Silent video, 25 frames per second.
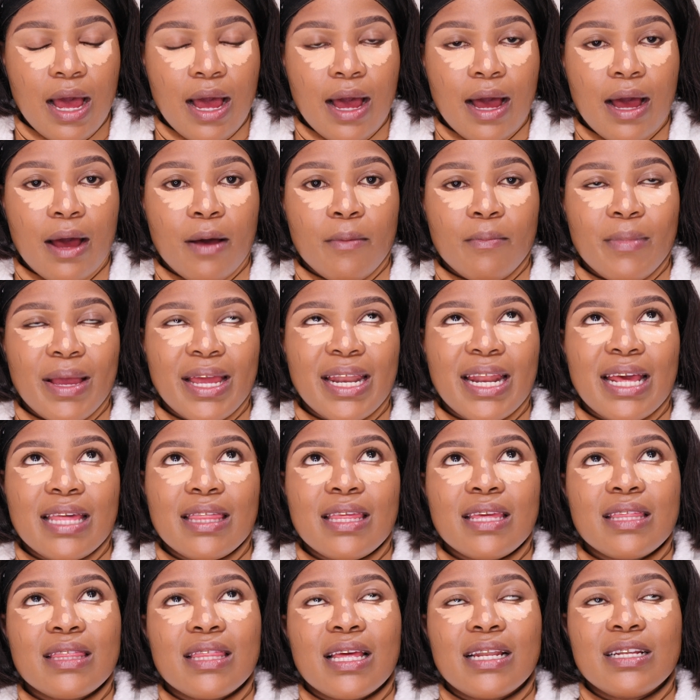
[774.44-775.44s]
and I
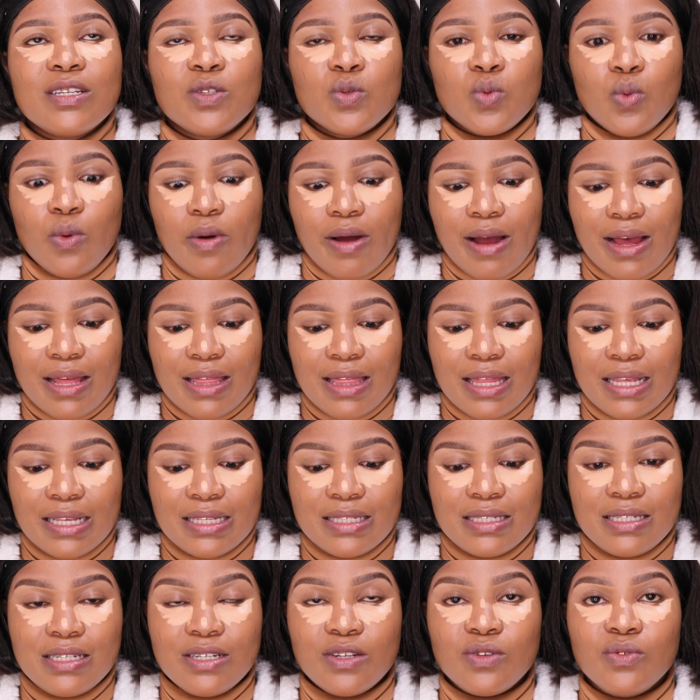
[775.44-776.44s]
think that is why
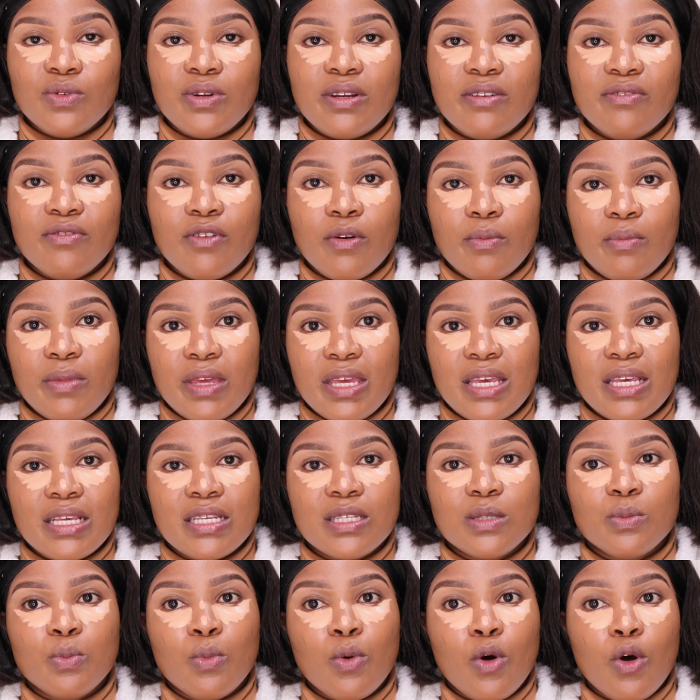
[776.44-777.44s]
this degree for me
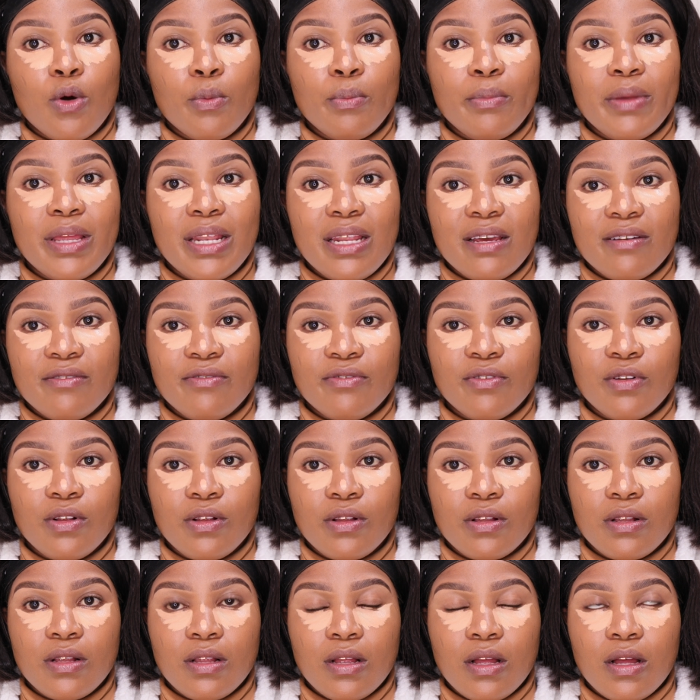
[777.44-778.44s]
is more
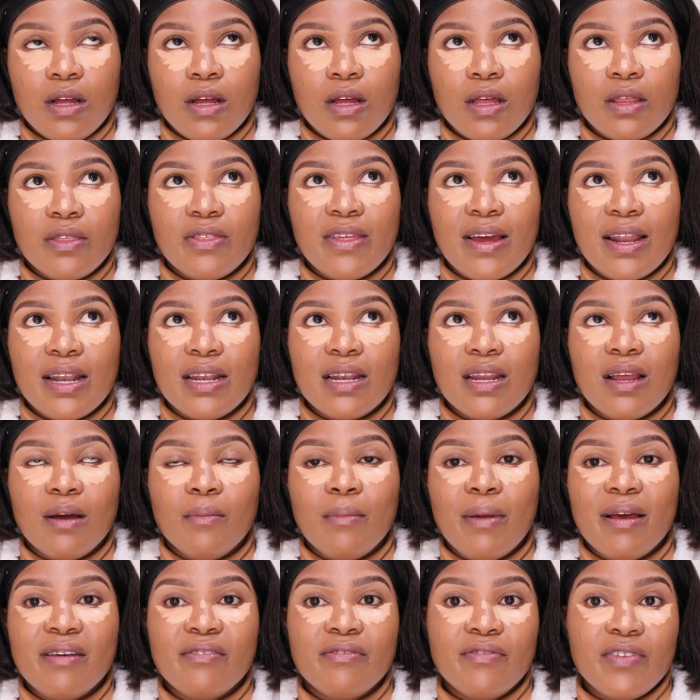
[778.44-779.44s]
meaningful than
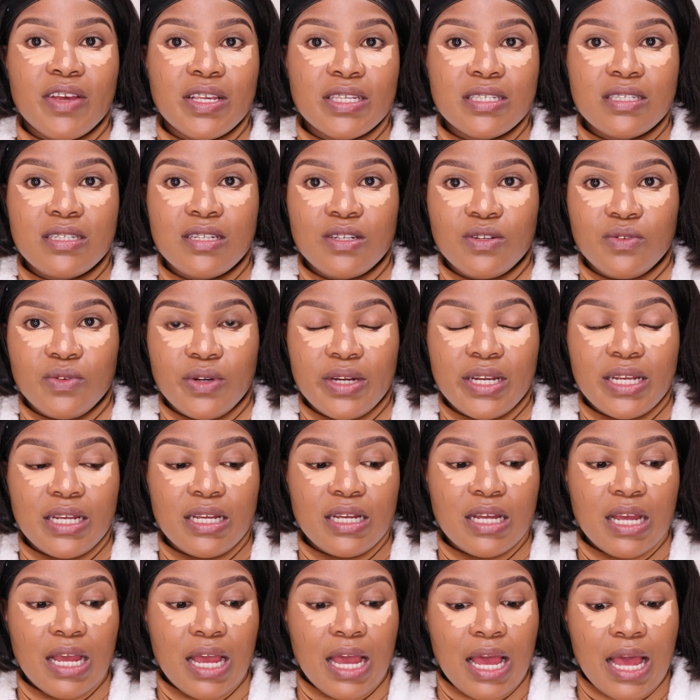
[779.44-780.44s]
my first degree
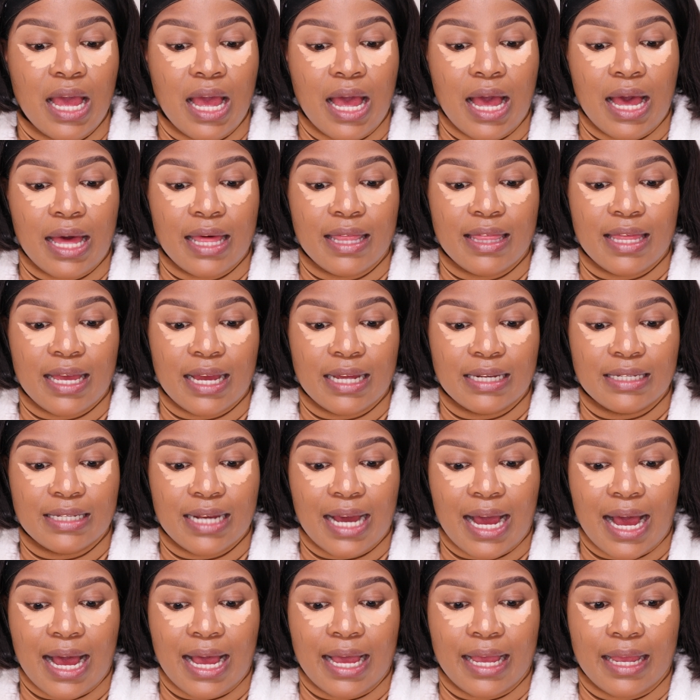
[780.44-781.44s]
that
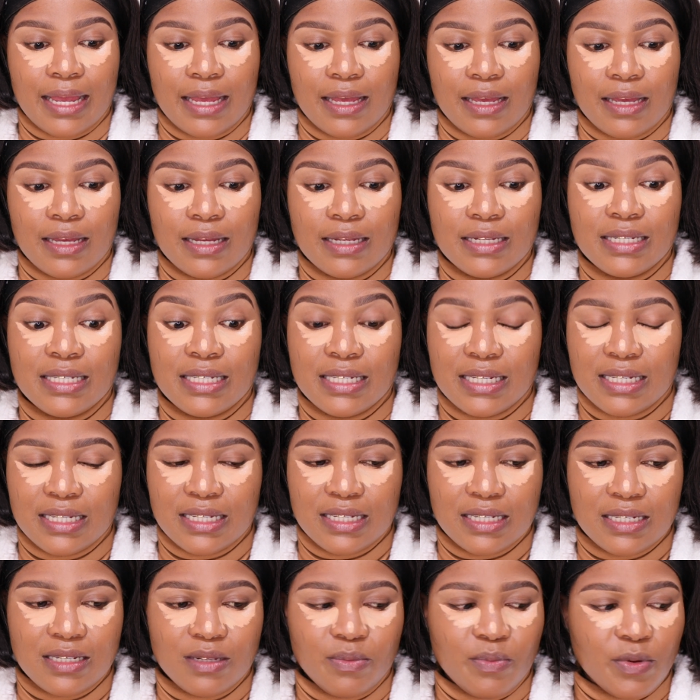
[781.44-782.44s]
I
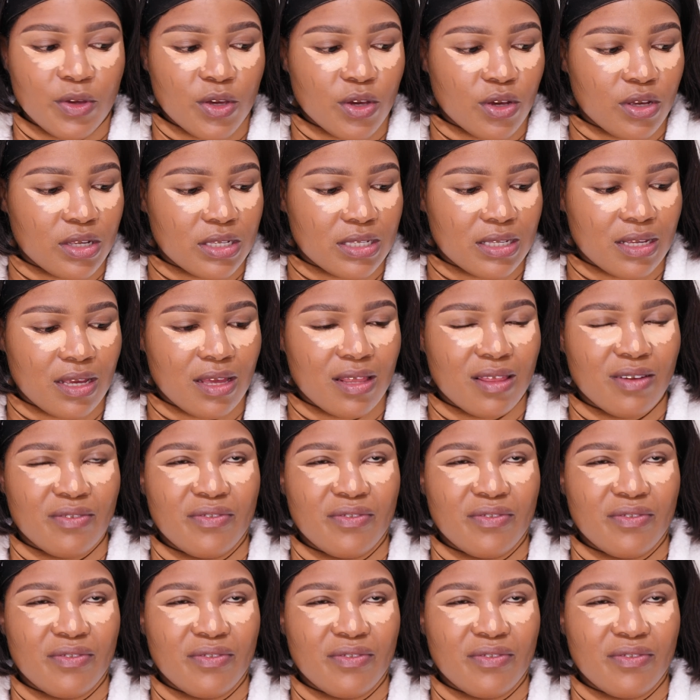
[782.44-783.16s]
did, because the